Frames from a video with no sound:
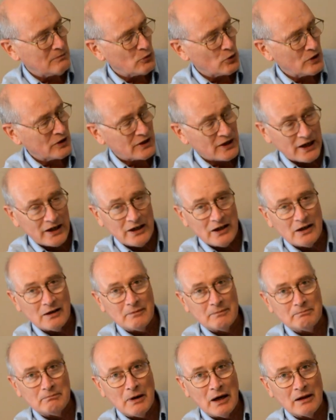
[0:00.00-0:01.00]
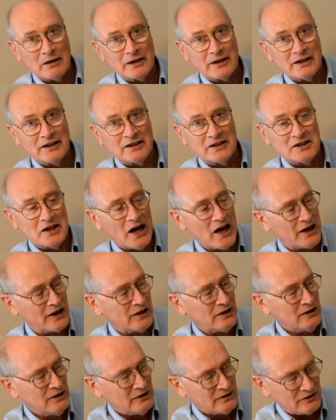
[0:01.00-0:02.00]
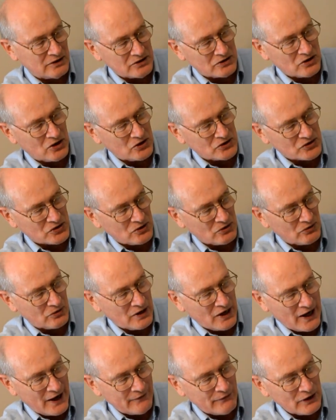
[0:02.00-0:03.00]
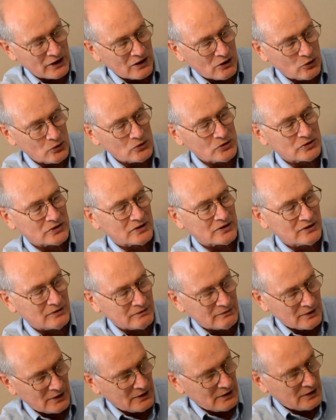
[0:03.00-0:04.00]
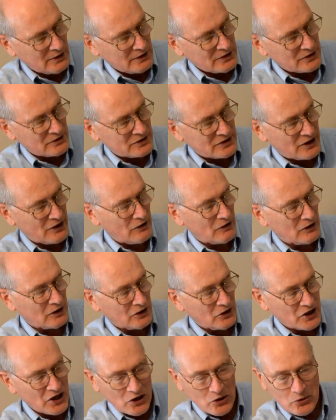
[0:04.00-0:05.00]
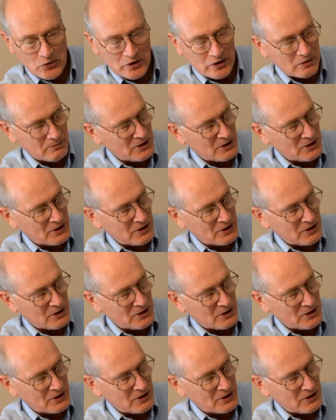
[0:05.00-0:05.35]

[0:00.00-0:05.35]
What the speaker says: Mauritania, Mali, and Ghana. There's also the Ivory Coast and Sierra Leone and a